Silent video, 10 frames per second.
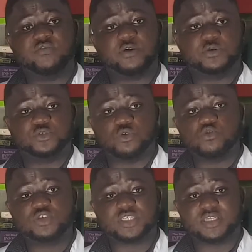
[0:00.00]
the
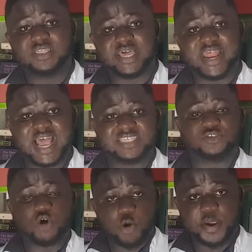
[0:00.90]
resolution that has
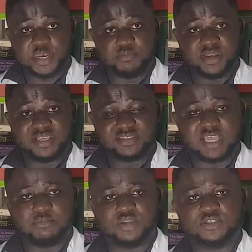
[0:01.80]
already been
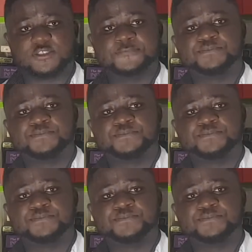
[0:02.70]
established.